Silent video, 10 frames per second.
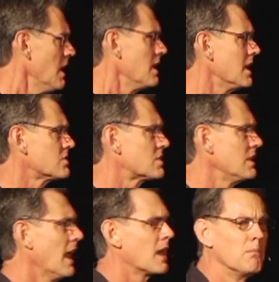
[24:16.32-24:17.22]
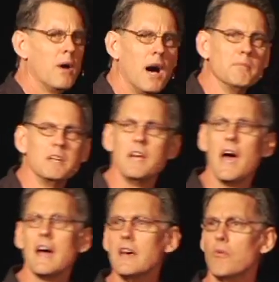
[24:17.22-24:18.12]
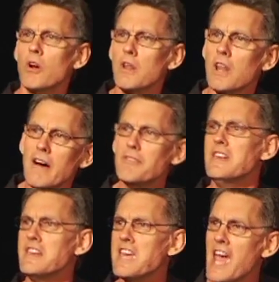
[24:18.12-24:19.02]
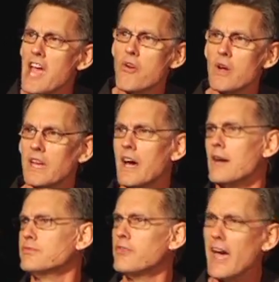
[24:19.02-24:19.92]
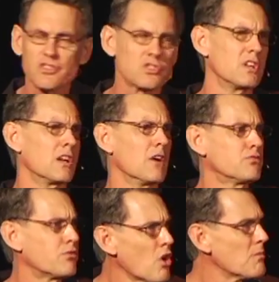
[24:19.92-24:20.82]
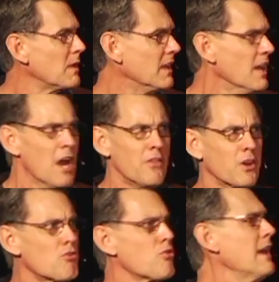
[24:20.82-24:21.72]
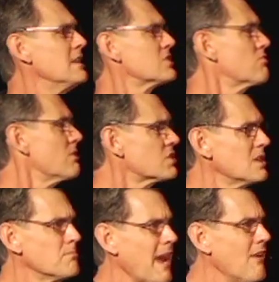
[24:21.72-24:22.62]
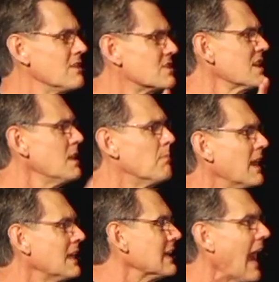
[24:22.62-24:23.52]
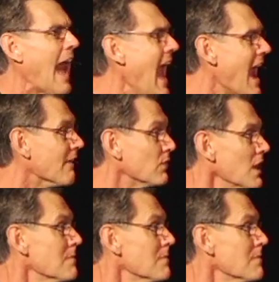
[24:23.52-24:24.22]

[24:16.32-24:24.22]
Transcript: Yet she had a mom and dad that were loving, caring, affectionate, affirming, the greatest Christian parents anybody can have.